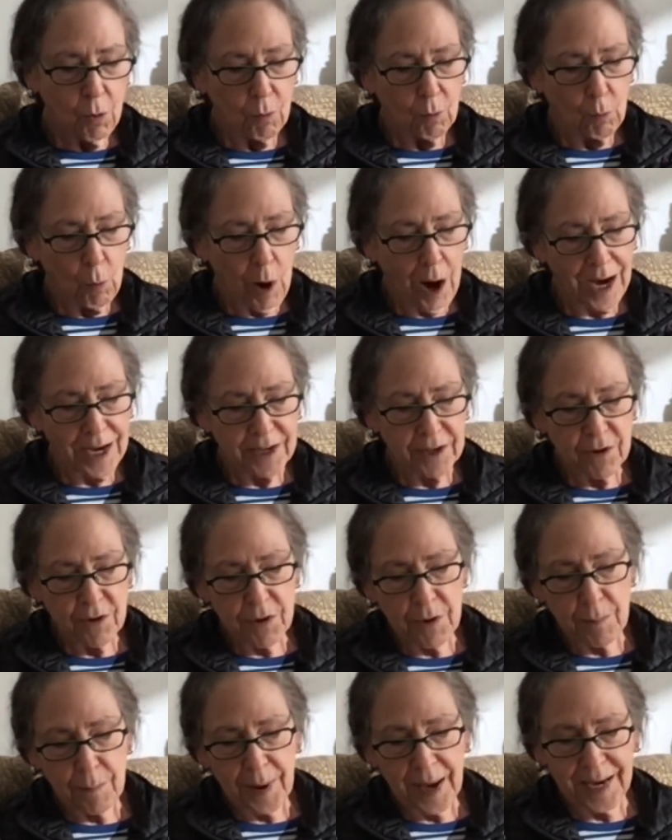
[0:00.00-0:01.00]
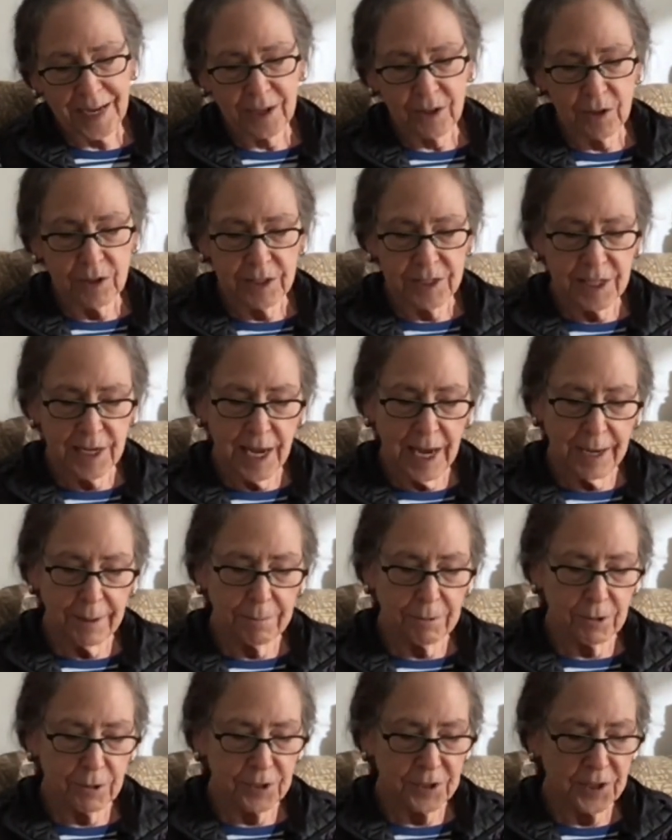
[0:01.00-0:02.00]
Why do they make good
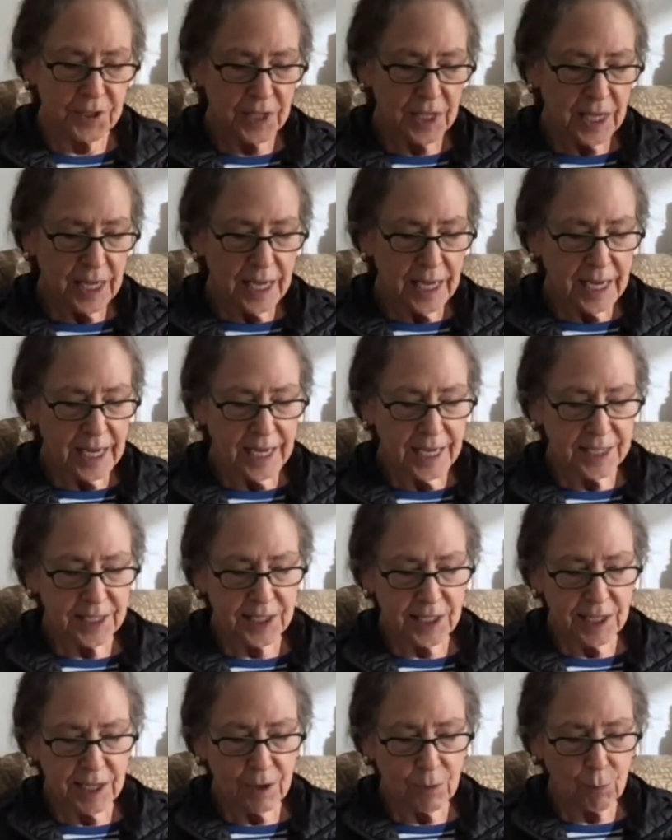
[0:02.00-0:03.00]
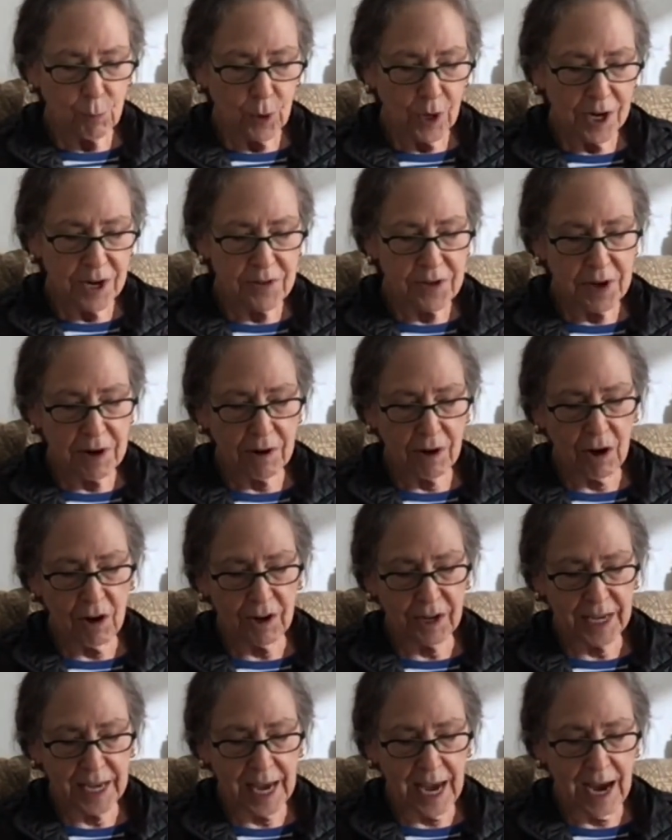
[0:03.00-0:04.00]
neighbors? Isn't it where there
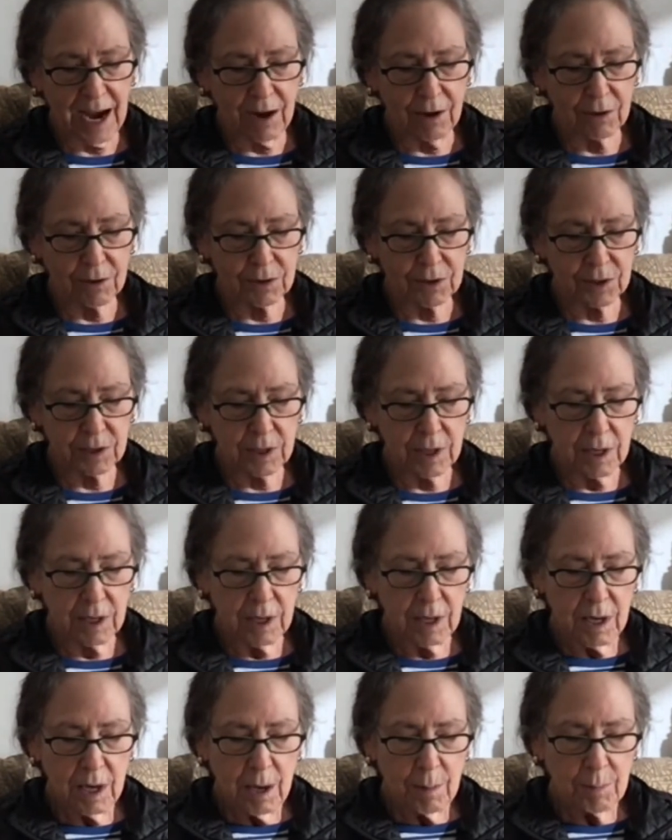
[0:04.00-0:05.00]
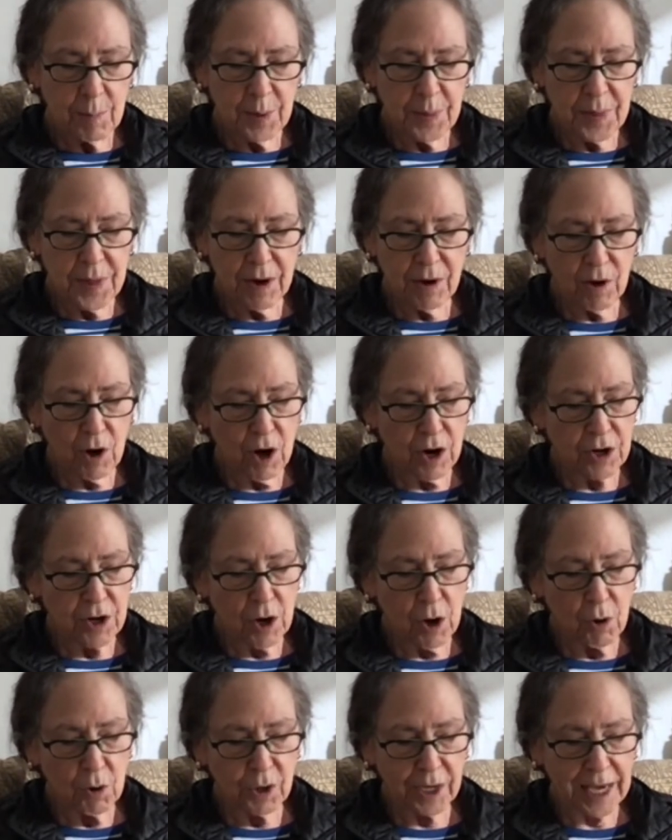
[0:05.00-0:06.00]
are cows? But there are
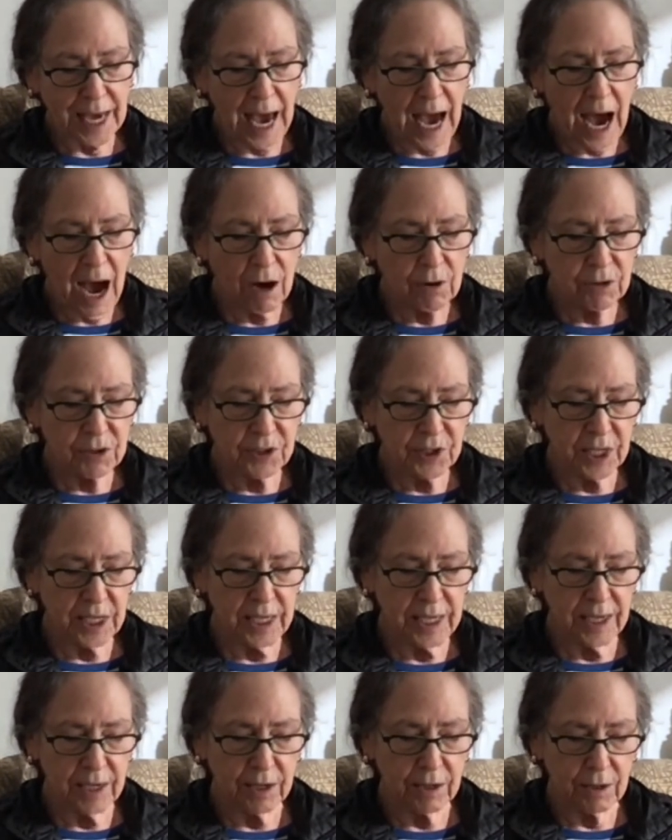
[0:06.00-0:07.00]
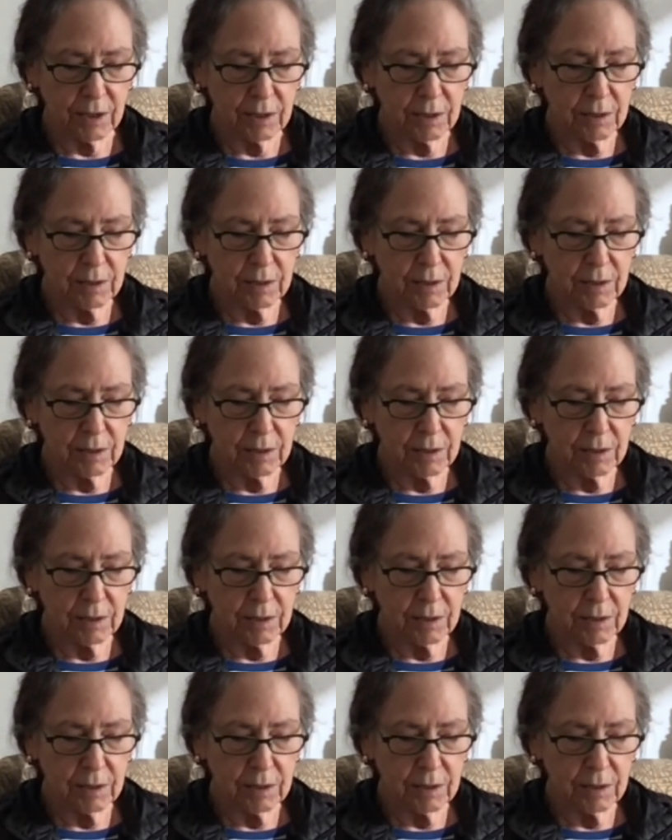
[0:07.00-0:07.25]
no cows here.